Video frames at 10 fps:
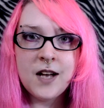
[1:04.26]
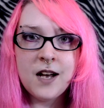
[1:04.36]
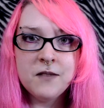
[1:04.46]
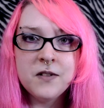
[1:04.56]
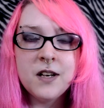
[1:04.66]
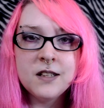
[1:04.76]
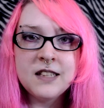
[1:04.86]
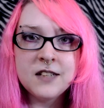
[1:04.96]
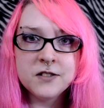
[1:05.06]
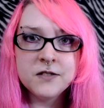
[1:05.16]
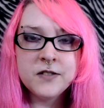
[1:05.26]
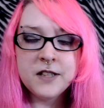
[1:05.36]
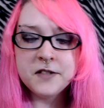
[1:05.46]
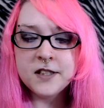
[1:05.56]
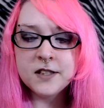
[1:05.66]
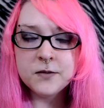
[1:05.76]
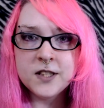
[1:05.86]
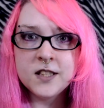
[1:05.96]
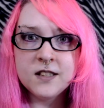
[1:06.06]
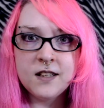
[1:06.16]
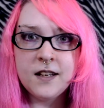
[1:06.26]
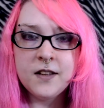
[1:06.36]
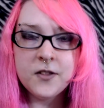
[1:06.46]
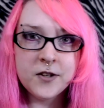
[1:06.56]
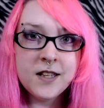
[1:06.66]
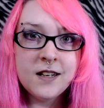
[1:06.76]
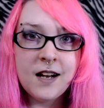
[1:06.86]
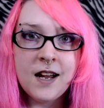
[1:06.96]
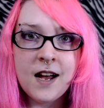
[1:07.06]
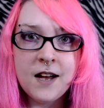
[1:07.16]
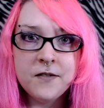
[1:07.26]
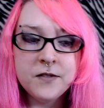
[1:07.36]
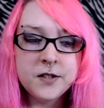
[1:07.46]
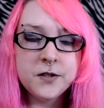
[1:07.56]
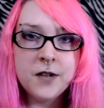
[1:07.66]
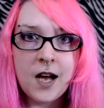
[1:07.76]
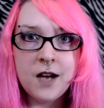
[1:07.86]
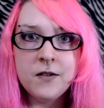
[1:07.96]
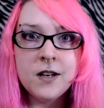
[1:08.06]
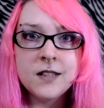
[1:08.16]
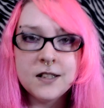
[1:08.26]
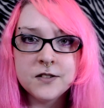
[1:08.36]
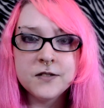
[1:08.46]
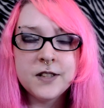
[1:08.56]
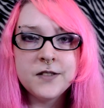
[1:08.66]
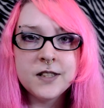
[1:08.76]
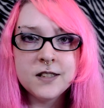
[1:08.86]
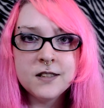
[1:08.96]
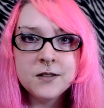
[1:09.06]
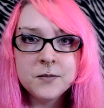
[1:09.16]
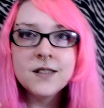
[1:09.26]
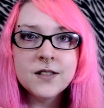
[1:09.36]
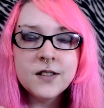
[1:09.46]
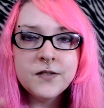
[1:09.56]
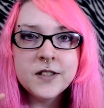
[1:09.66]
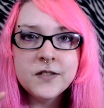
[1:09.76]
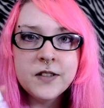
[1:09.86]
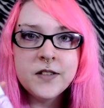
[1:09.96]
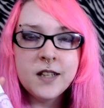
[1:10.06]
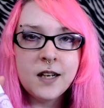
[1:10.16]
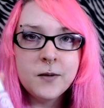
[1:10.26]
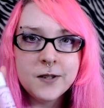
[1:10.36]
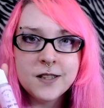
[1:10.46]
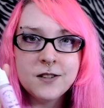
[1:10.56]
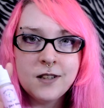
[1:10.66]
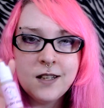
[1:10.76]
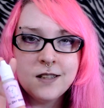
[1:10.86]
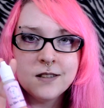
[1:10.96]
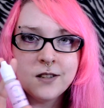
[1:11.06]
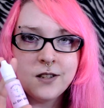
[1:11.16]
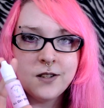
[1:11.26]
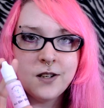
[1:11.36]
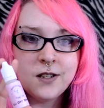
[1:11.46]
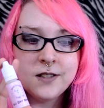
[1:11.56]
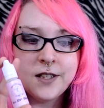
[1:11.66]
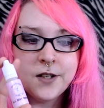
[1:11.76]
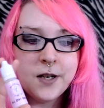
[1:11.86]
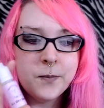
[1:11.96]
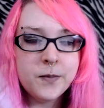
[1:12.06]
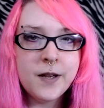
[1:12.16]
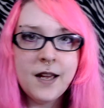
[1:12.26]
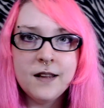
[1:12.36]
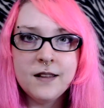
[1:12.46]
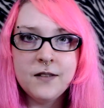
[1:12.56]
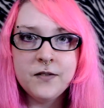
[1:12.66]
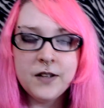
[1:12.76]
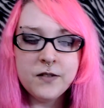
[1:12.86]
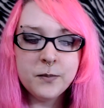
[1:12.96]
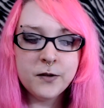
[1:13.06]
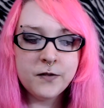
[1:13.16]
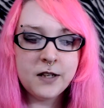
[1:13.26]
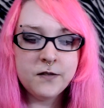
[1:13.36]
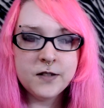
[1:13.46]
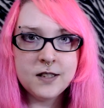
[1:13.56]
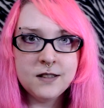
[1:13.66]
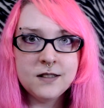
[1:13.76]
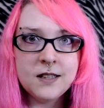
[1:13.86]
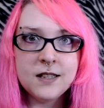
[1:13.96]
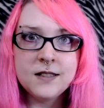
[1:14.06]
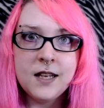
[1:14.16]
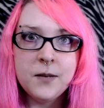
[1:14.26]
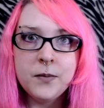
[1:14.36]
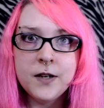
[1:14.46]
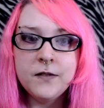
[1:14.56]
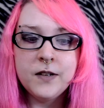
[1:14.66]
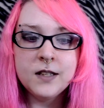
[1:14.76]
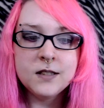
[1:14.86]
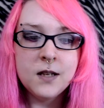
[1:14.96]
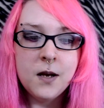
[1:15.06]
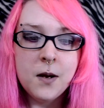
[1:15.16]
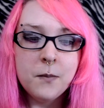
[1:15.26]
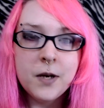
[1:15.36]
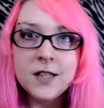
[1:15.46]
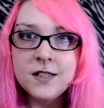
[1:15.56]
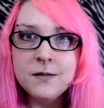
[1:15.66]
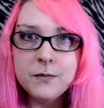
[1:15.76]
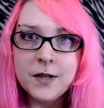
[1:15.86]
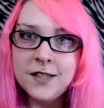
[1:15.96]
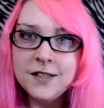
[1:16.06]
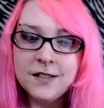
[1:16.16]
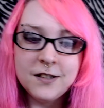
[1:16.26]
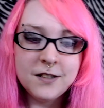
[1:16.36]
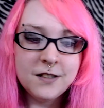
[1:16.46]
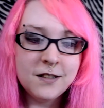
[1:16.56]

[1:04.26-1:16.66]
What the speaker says: have all natural flavors, which the three that I have do have all natural flavors. So the first flavor I'm going to try is called All Day Grape, and the flavor profile for this says a perfect pungent punch.